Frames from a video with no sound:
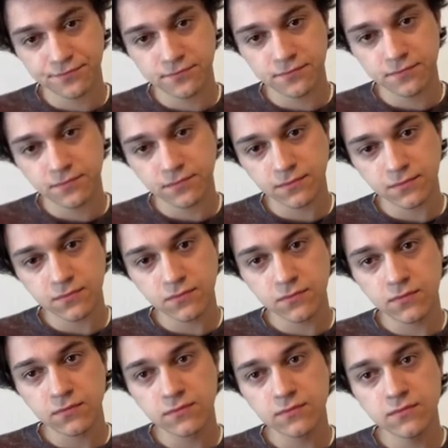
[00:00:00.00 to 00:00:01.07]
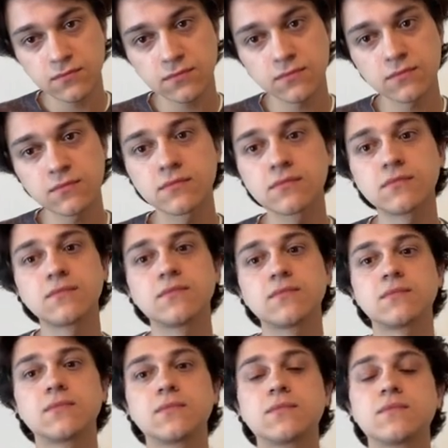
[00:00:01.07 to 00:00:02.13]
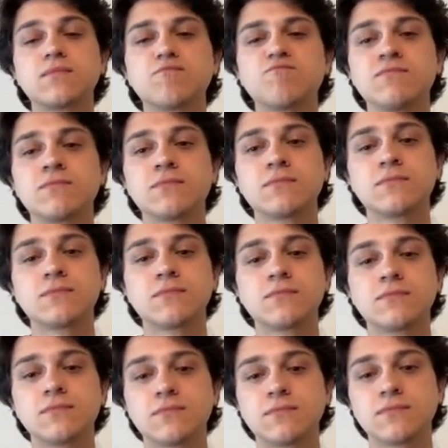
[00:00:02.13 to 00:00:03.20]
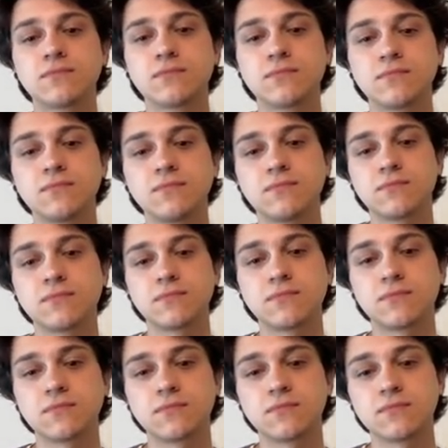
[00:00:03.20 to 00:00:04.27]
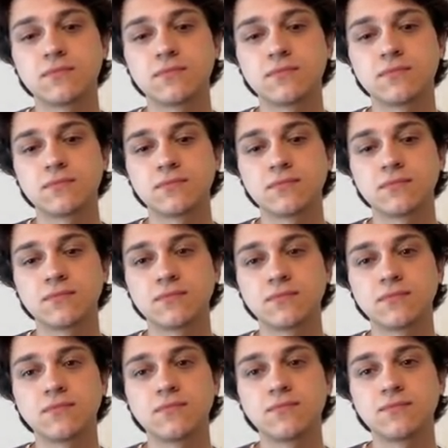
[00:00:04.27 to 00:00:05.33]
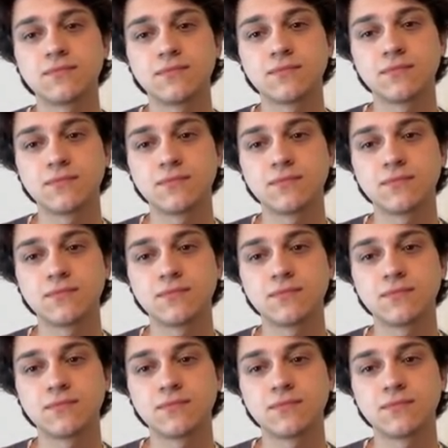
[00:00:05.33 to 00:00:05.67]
[no speech]